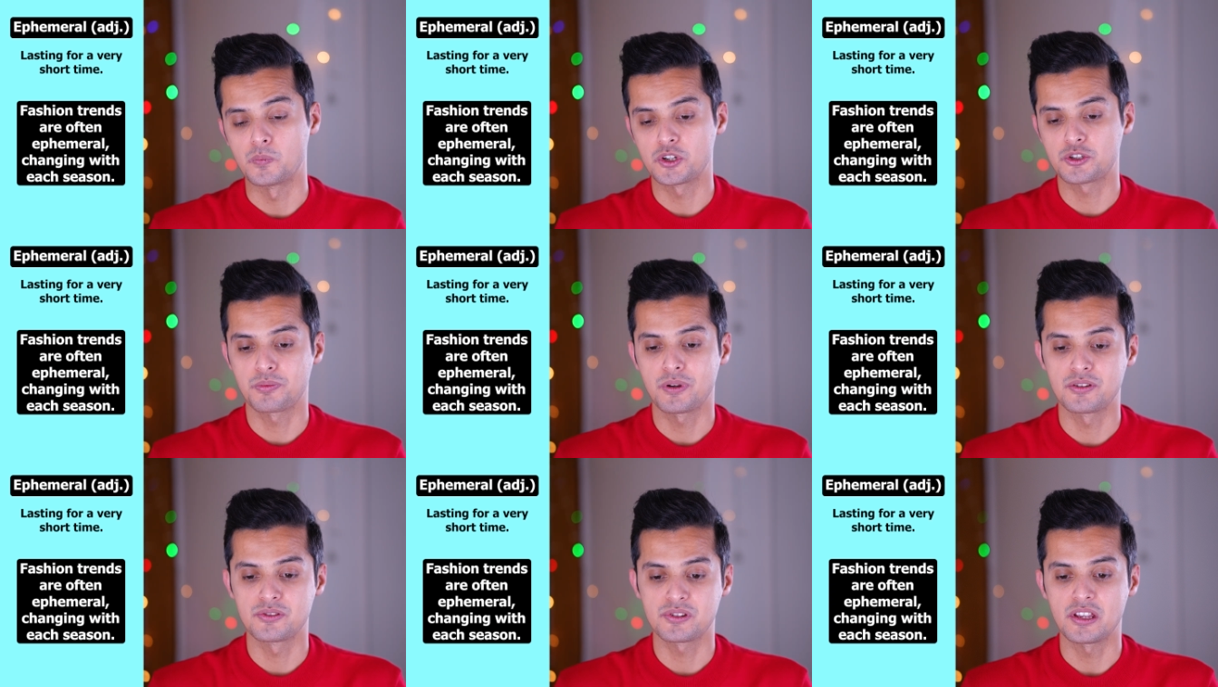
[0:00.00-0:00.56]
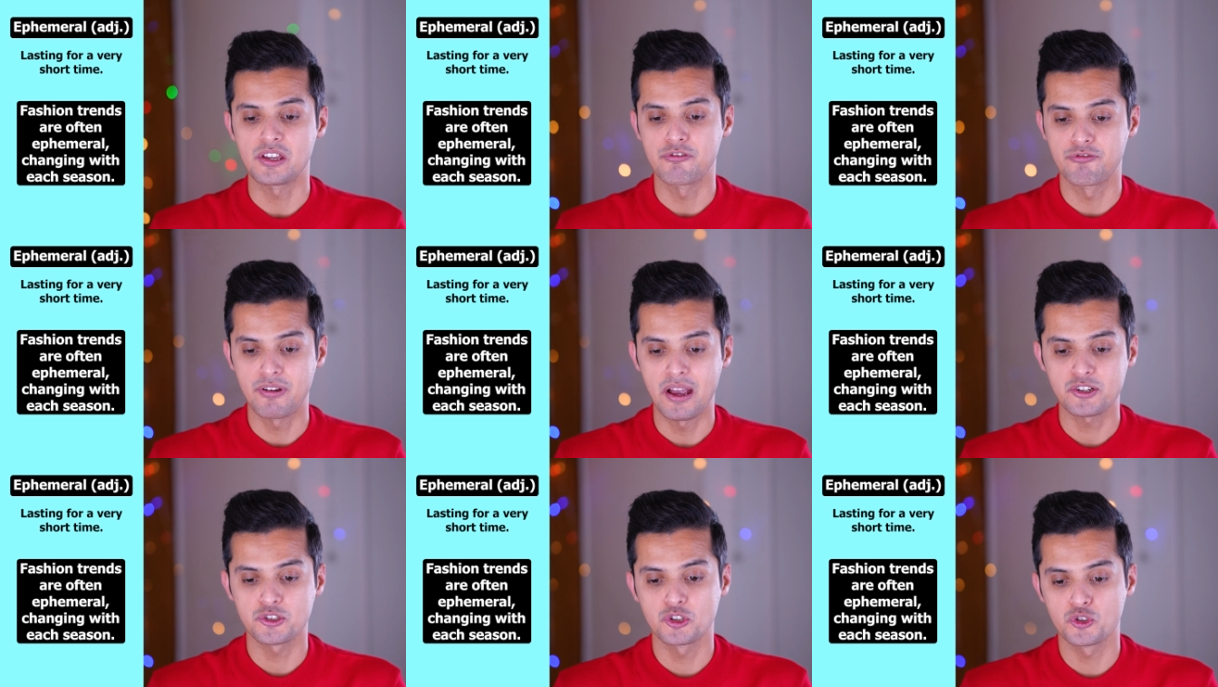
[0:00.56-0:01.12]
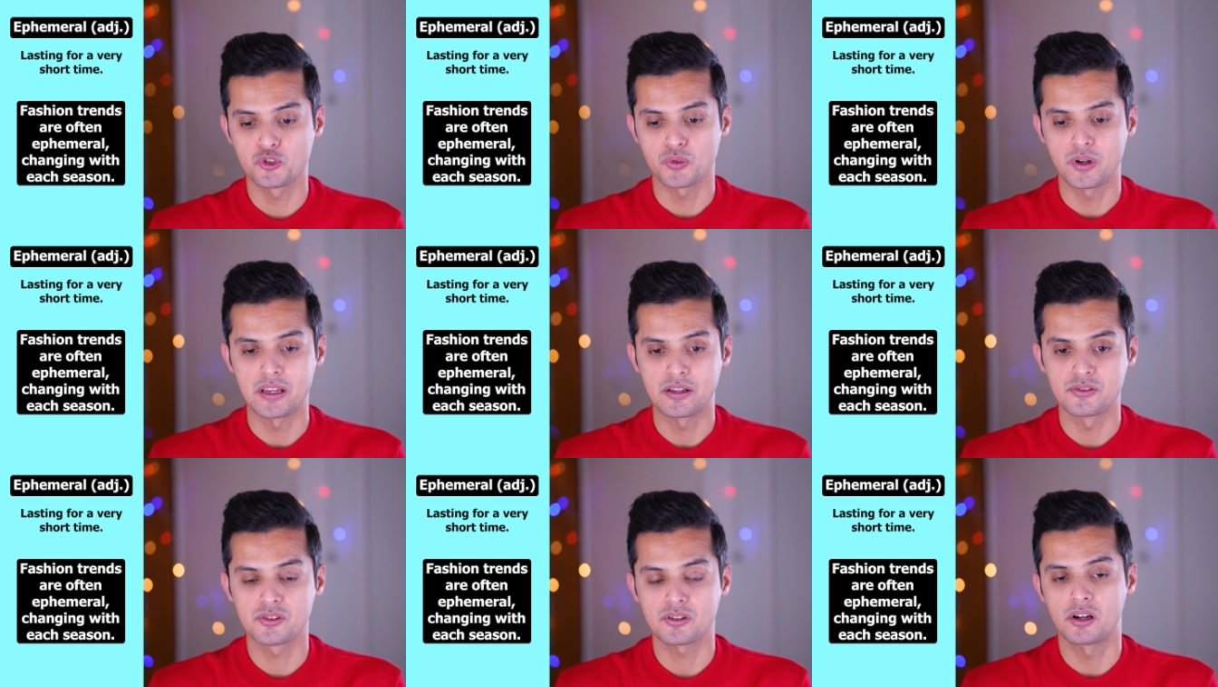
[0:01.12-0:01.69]
which means the fashion
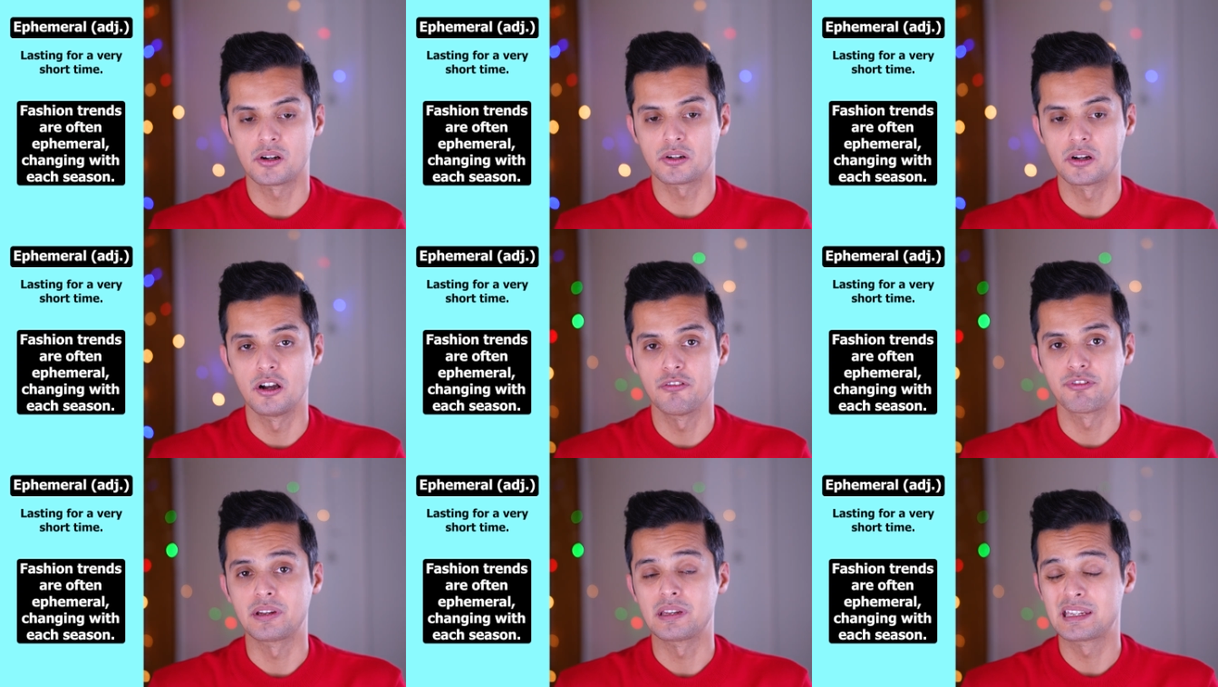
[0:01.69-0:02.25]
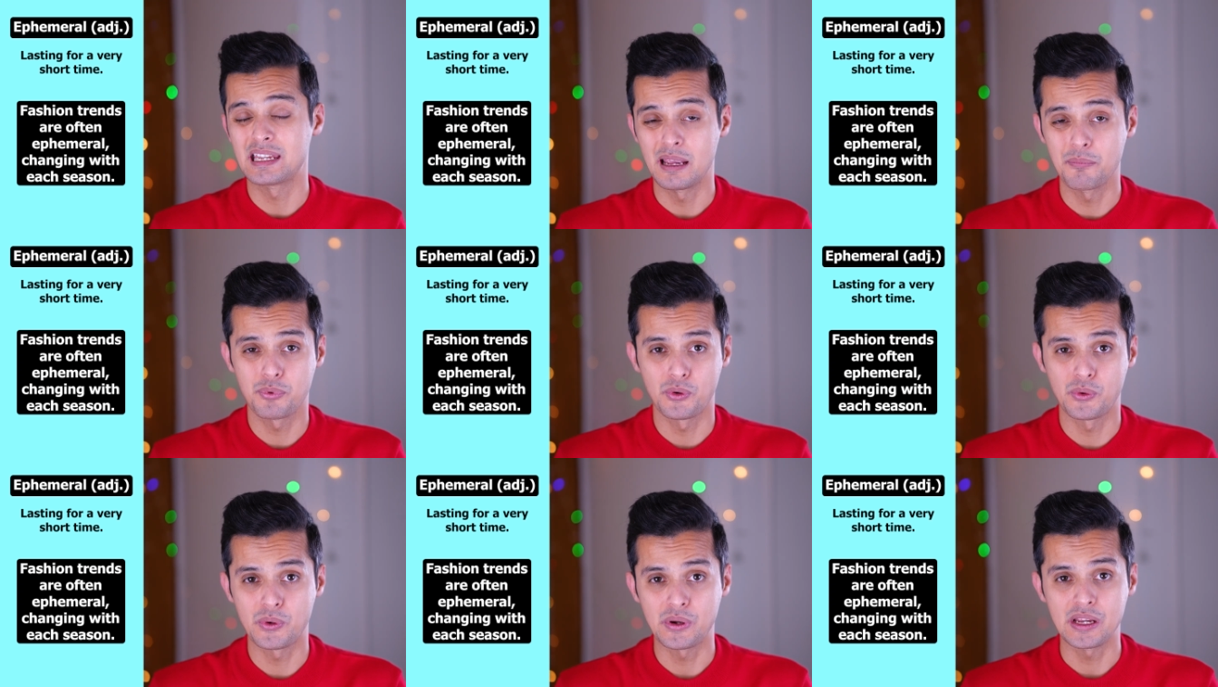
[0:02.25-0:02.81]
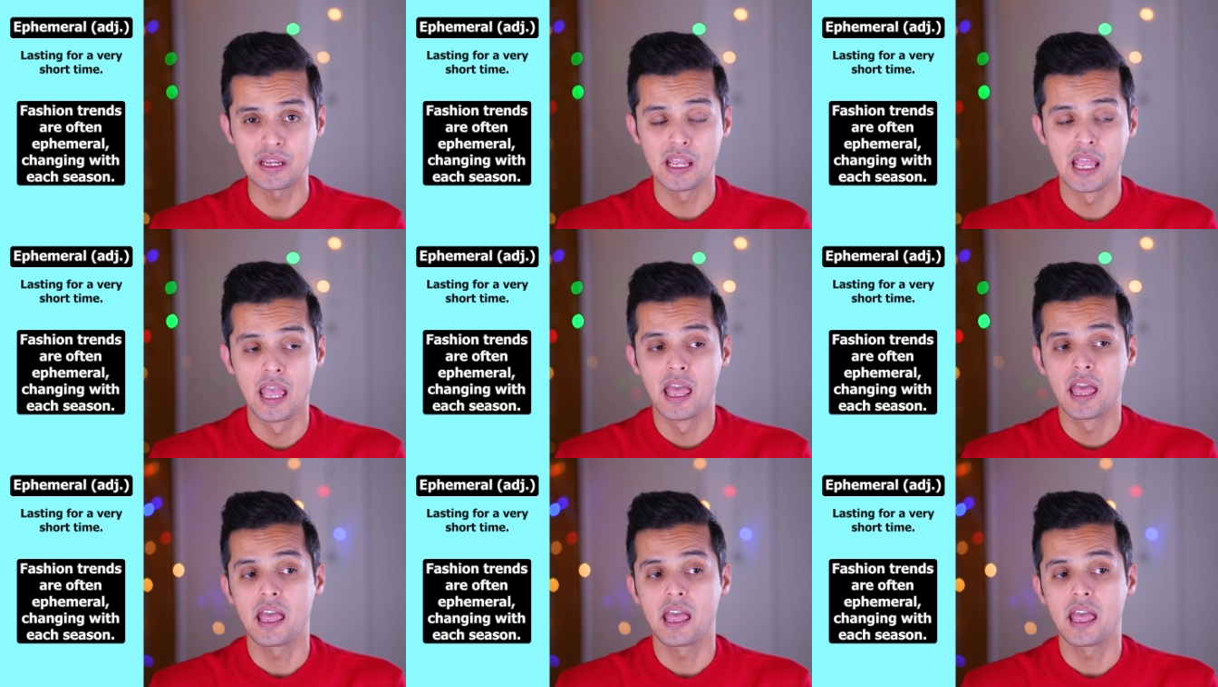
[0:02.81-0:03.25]
trends are often temporary